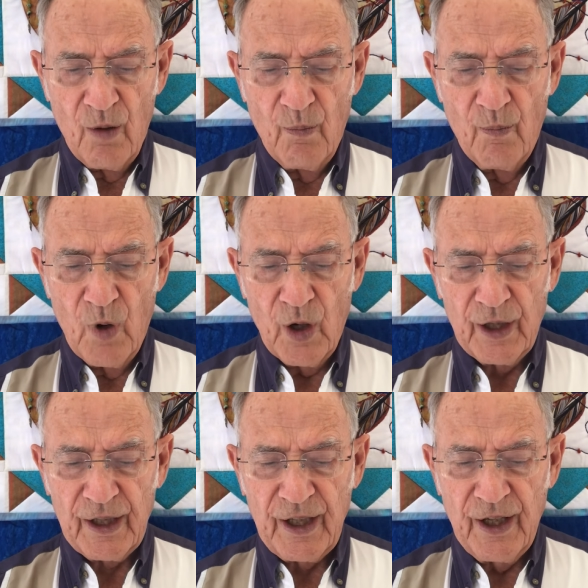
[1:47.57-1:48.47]
Mark
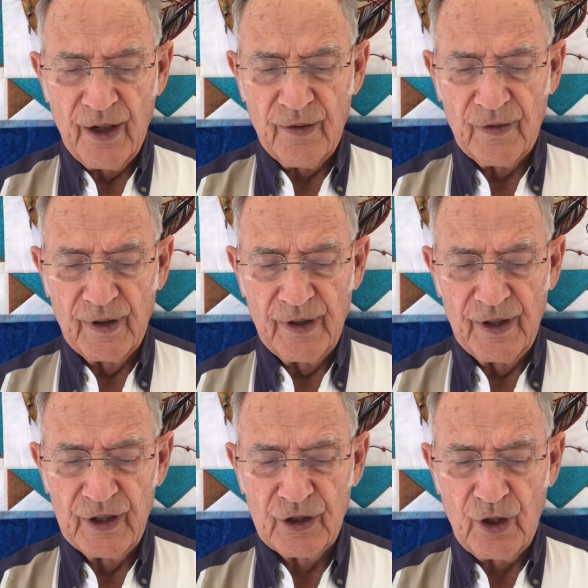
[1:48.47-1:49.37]
carefully
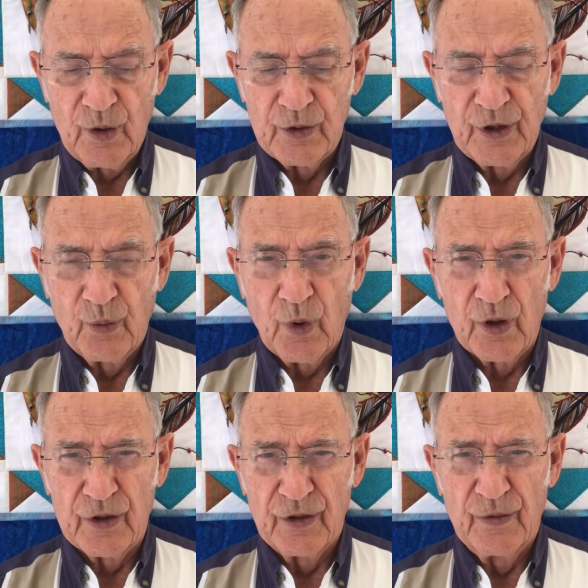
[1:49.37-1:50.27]
these closing
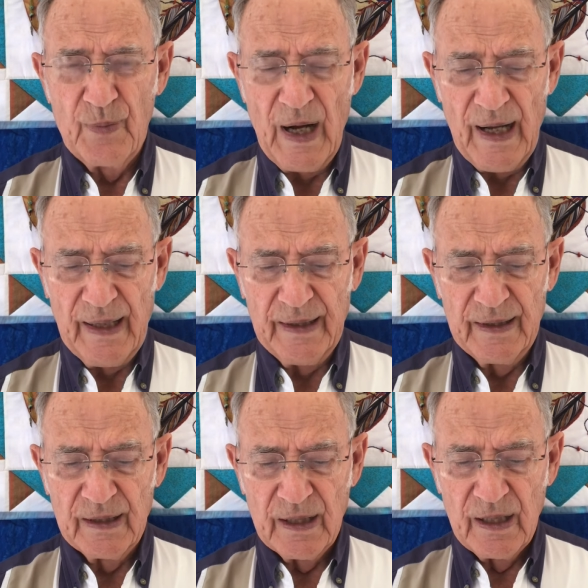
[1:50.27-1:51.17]
words of mine.